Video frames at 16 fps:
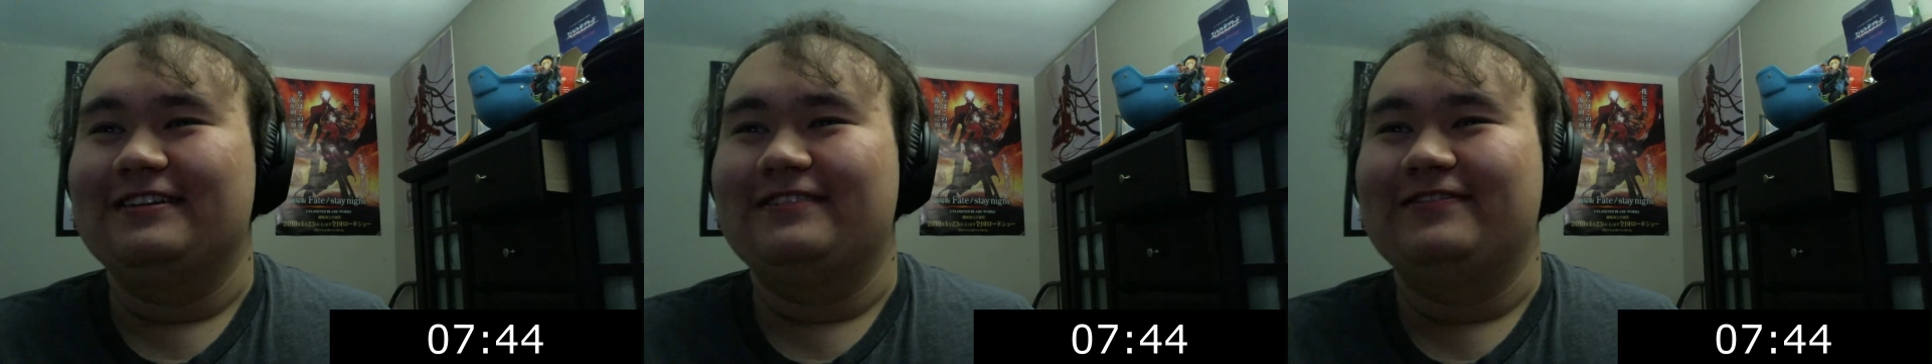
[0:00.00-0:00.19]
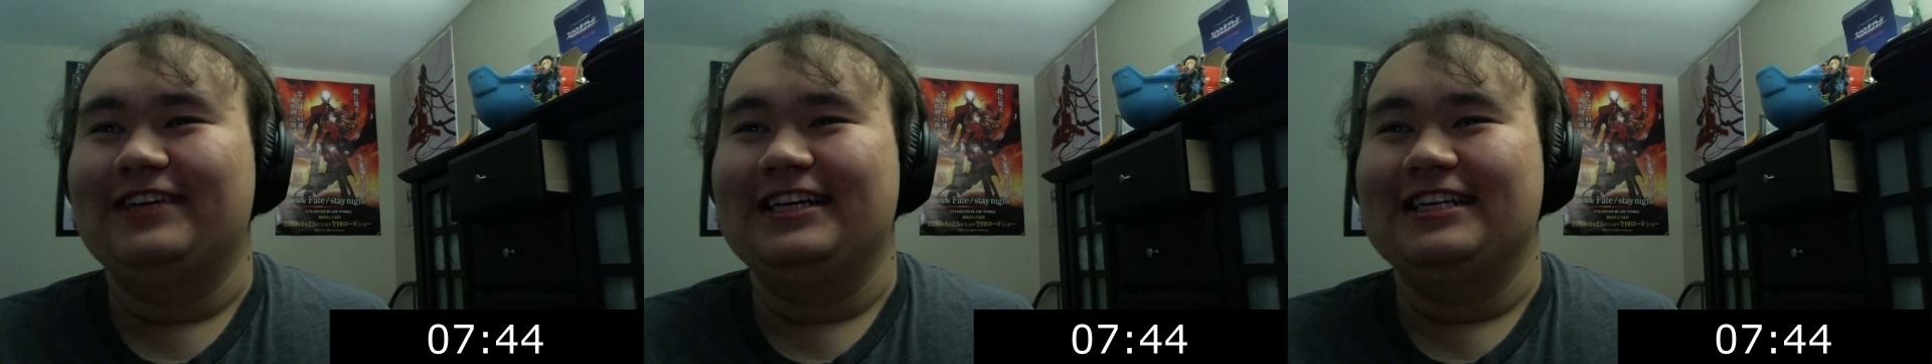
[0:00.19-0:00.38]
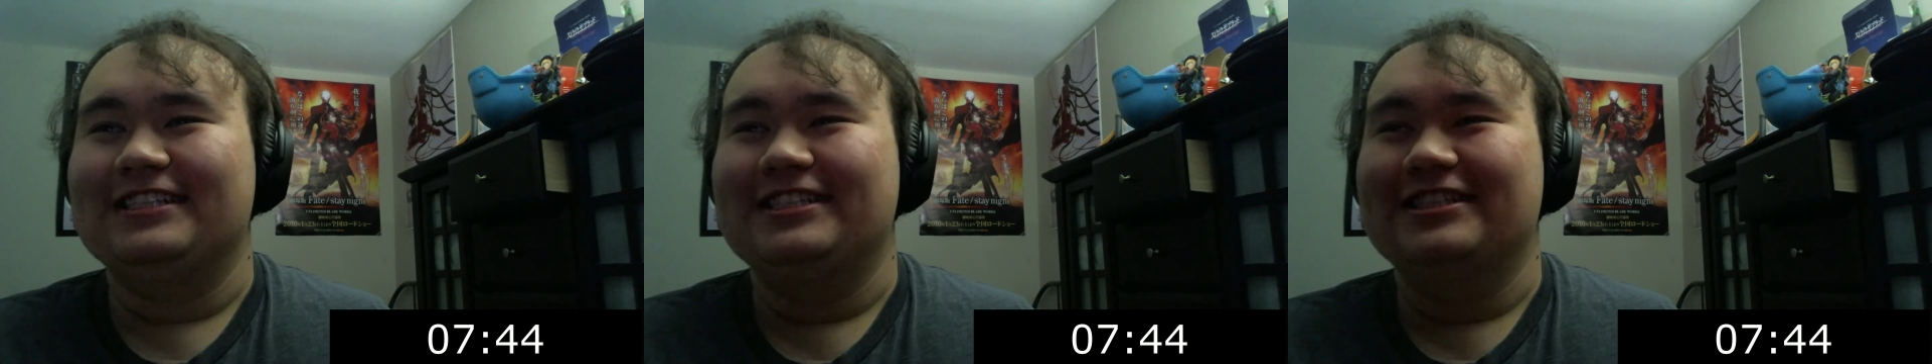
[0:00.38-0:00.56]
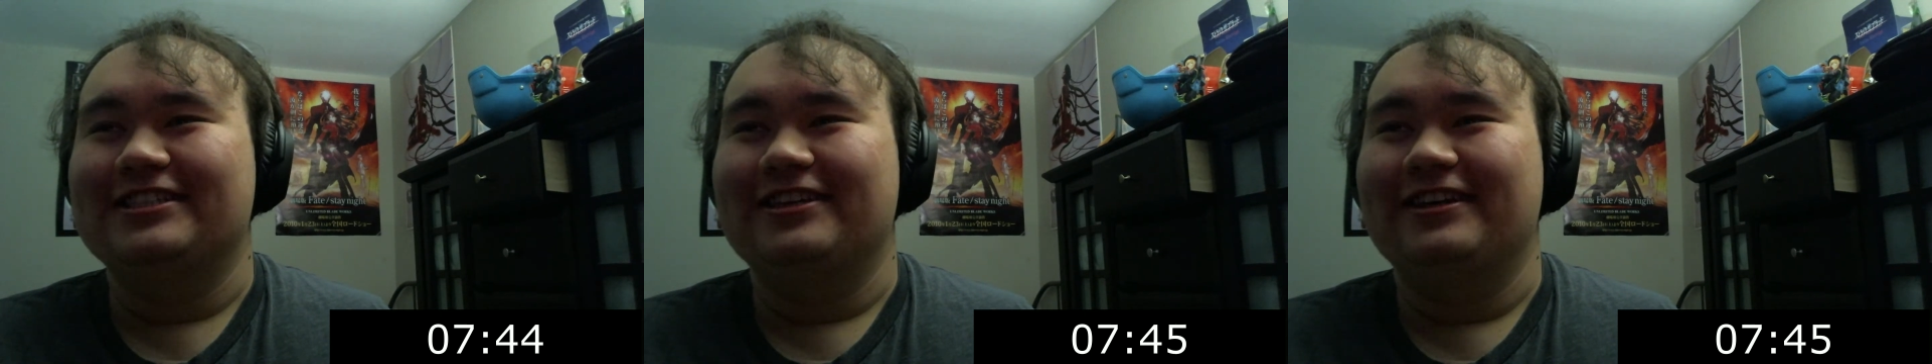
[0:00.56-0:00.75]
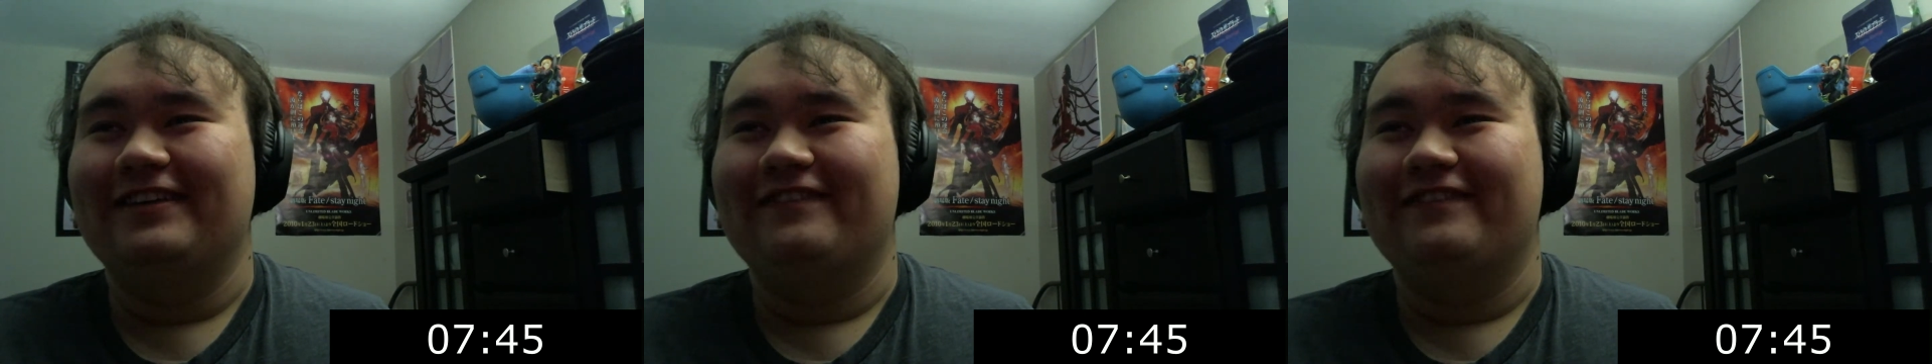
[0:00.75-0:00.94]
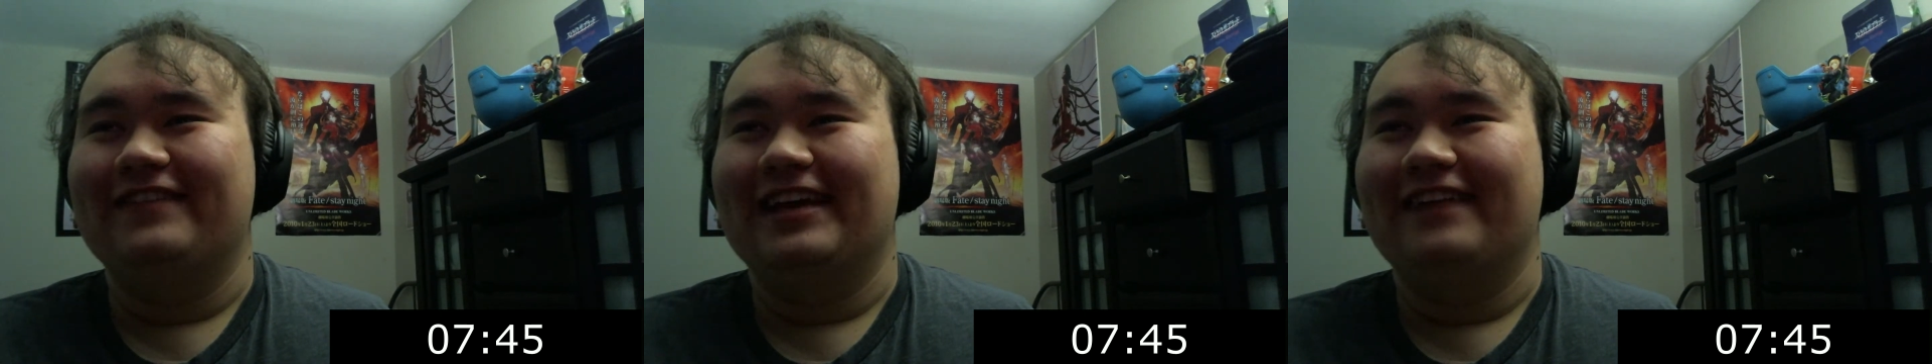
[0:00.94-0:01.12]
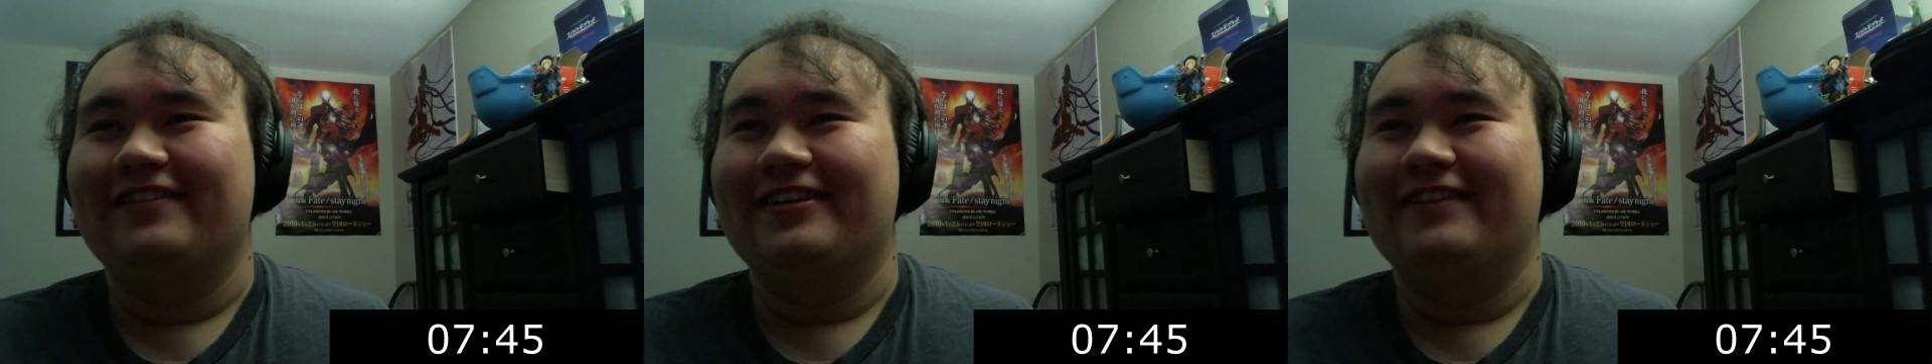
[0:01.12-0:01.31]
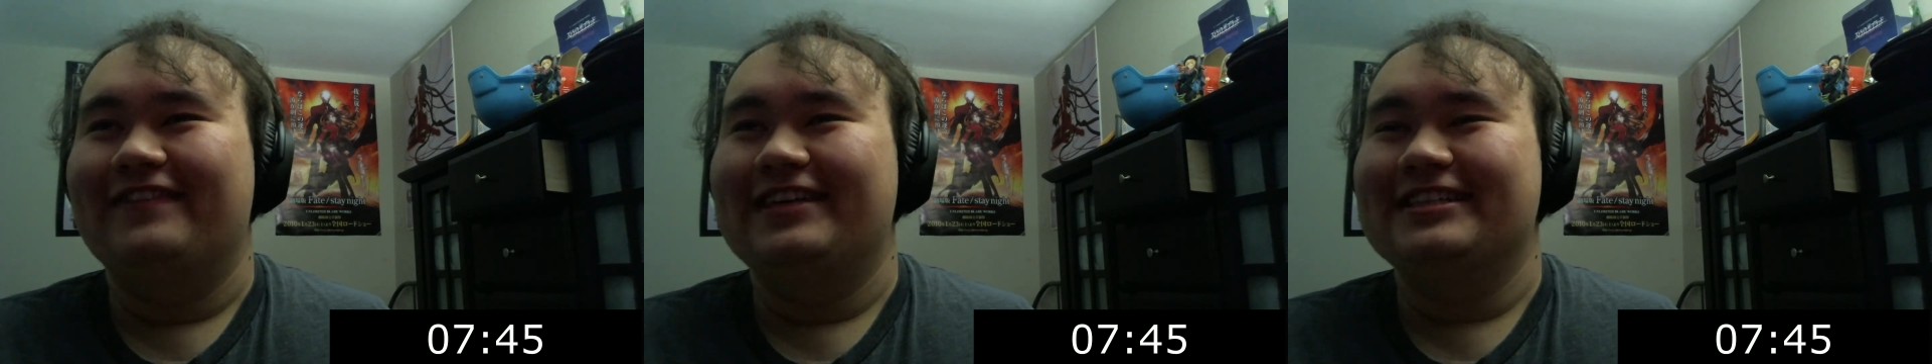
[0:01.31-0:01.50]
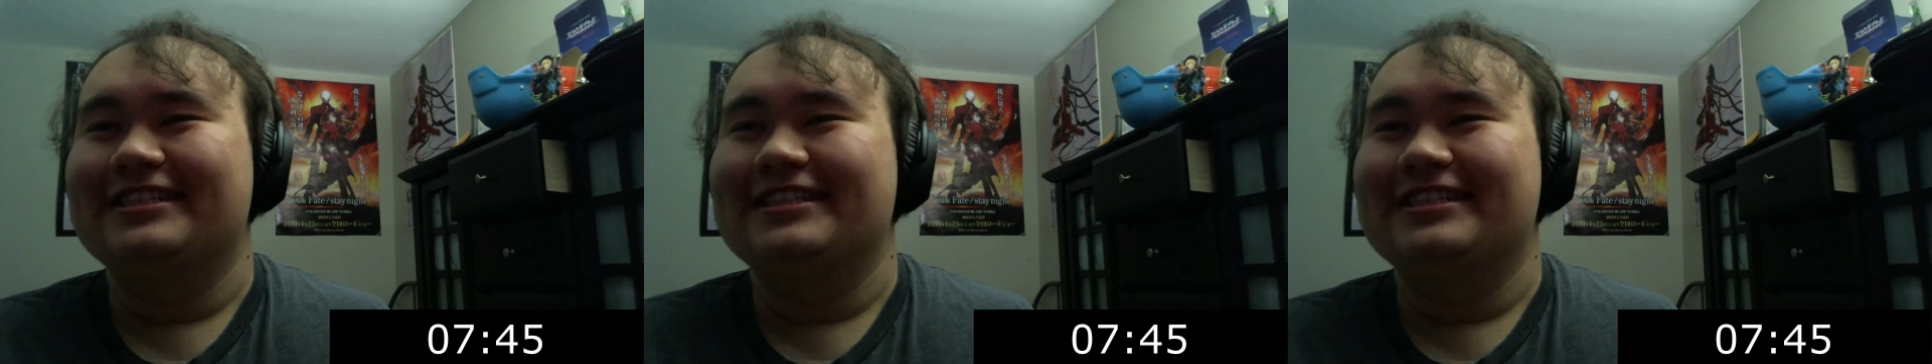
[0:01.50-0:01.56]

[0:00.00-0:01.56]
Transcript: Rika shouldn't be able to beat